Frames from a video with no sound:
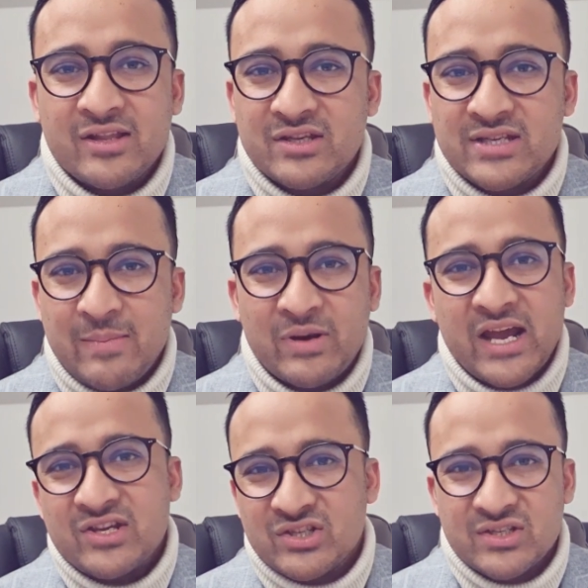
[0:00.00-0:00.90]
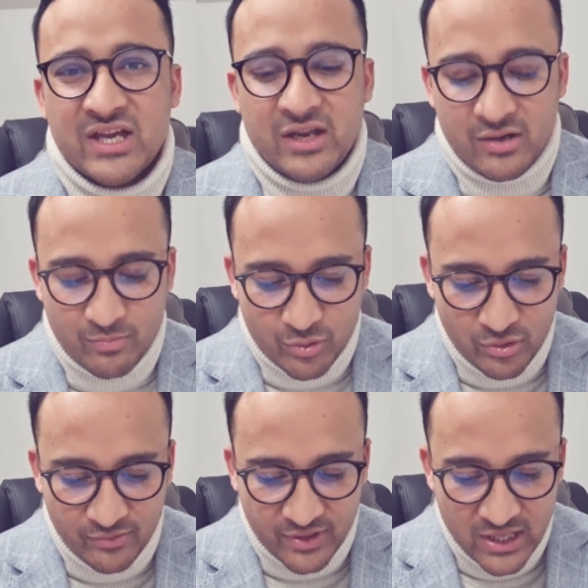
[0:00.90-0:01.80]
these applications are getting
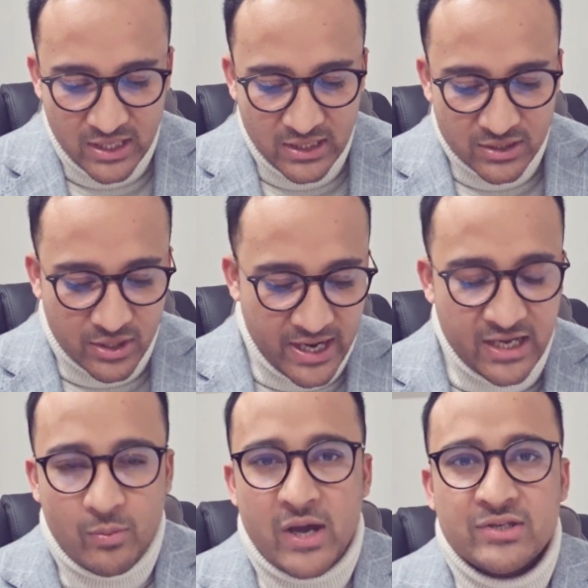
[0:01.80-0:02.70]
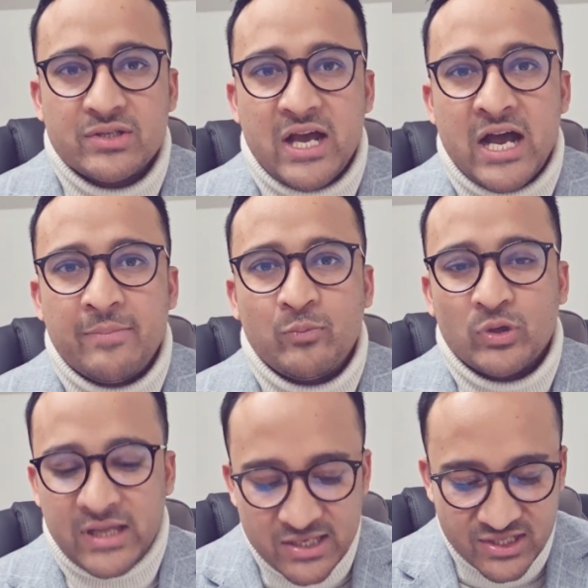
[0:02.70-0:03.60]
approved. So anyways, well,
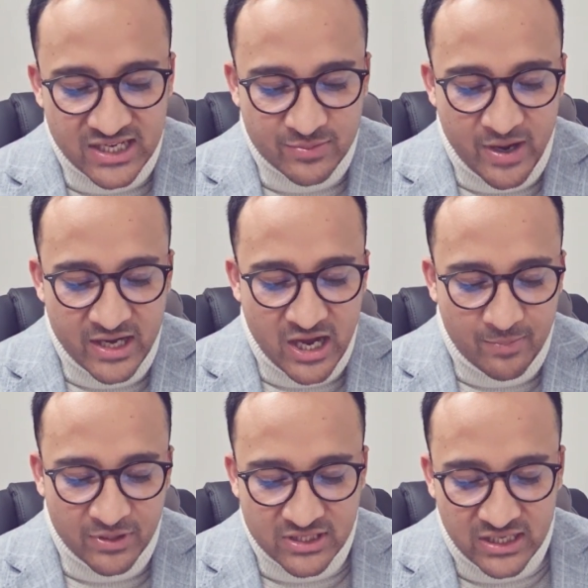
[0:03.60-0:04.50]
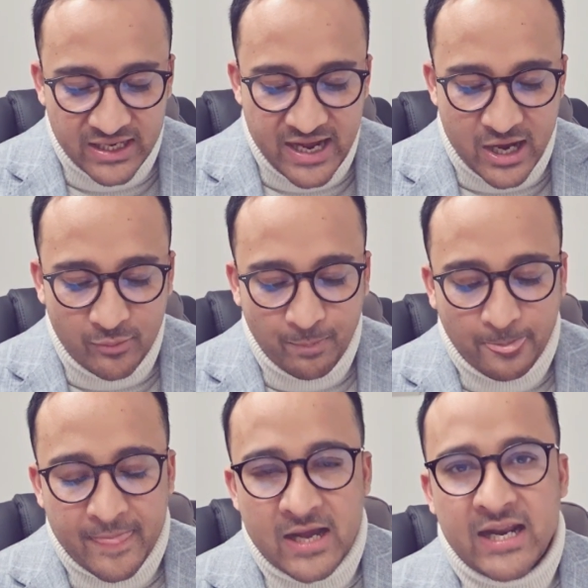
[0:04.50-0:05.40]
that's Tasmania up until now.
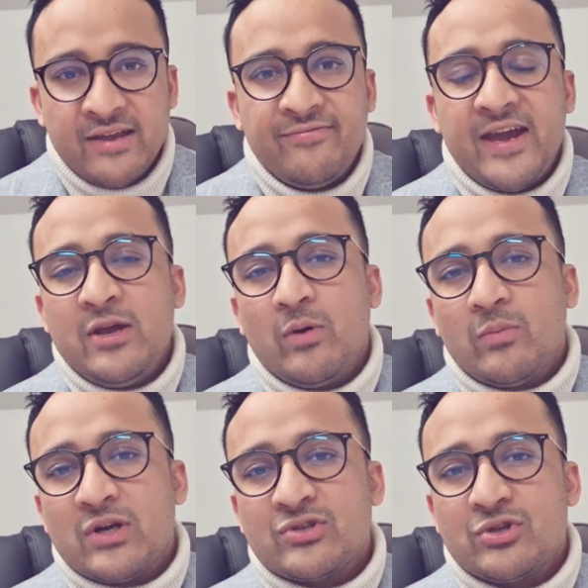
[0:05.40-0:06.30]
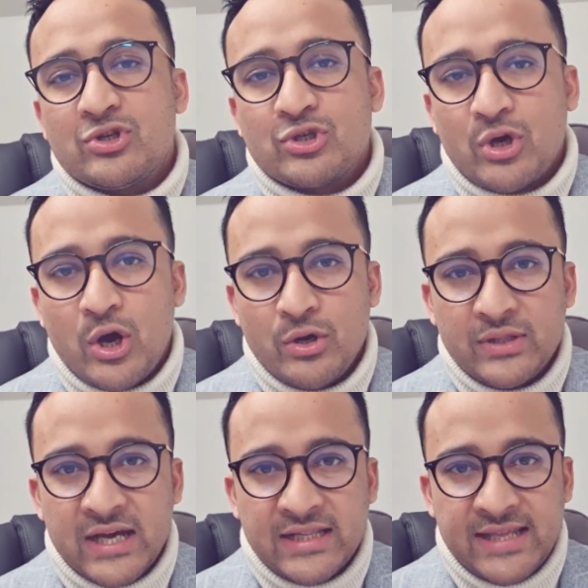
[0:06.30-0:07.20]
Now, if anyone wants to show
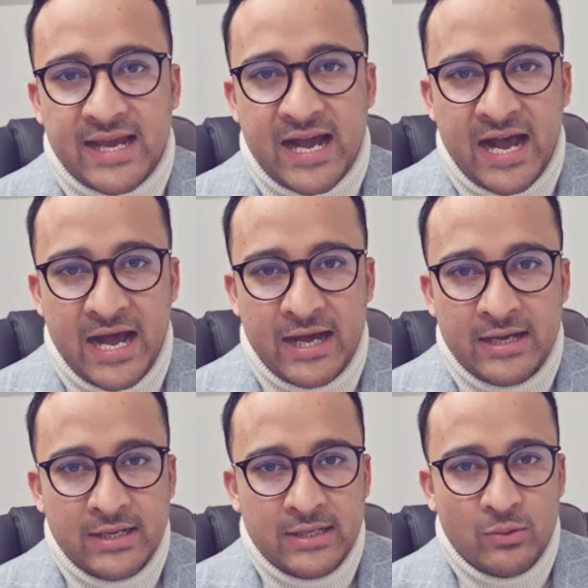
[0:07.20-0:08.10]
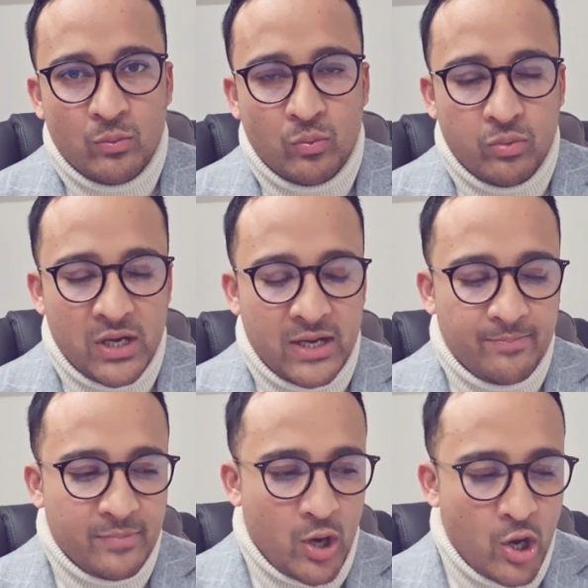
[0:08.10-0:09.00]
that they are
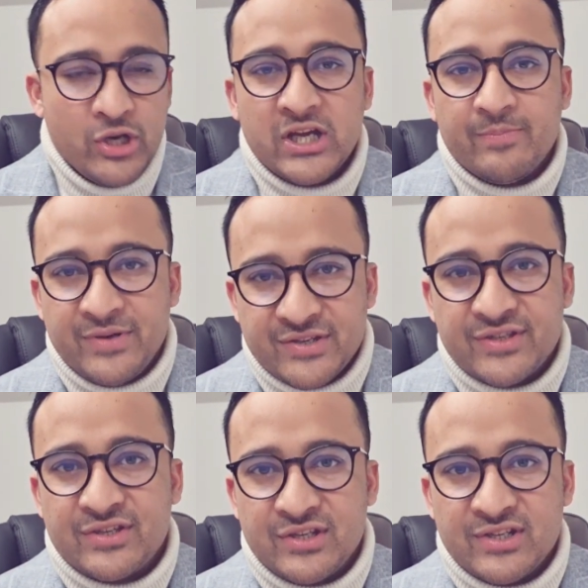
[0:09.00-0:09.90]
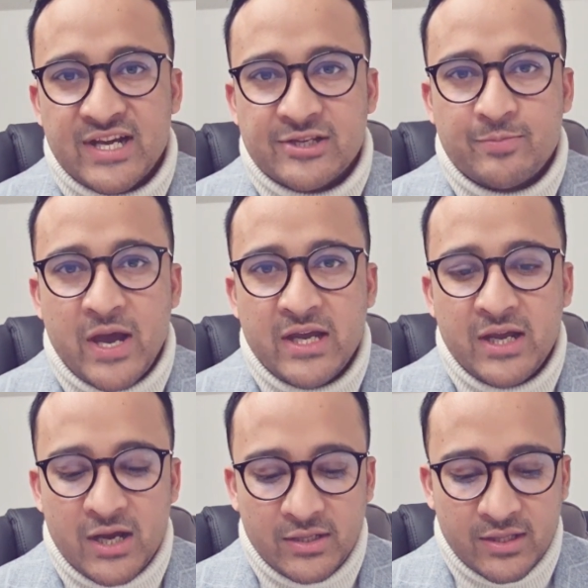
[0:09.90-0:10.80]
owning a business in
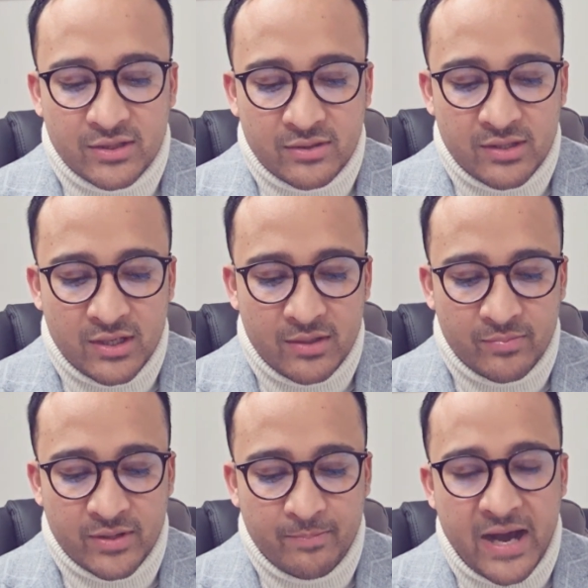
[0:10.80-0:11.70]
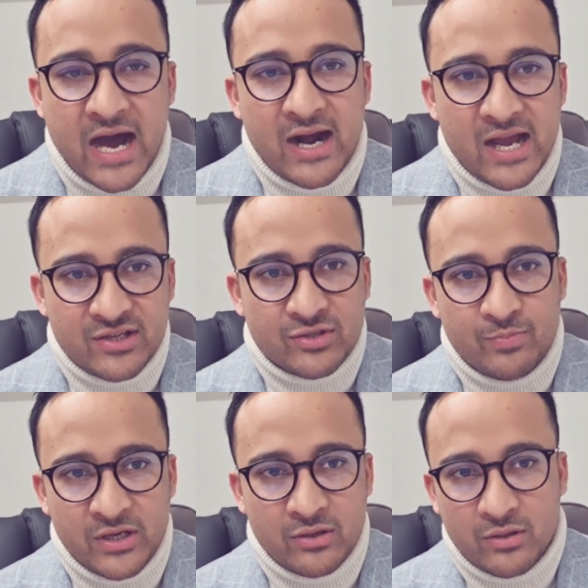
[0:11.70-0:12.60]
Tasmania, that the bar has
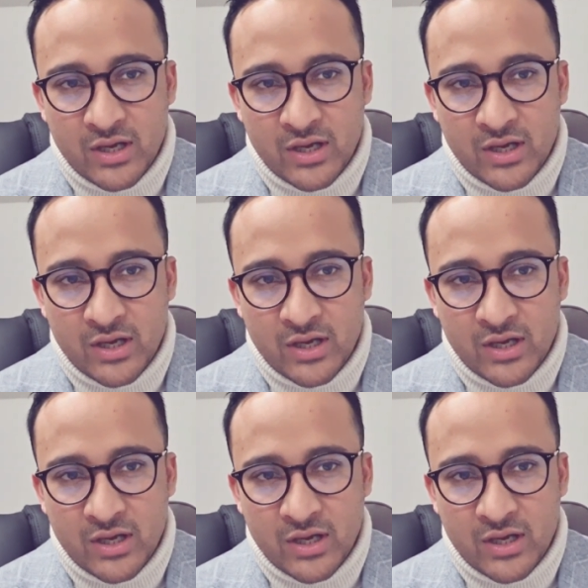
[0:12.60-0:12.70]
been,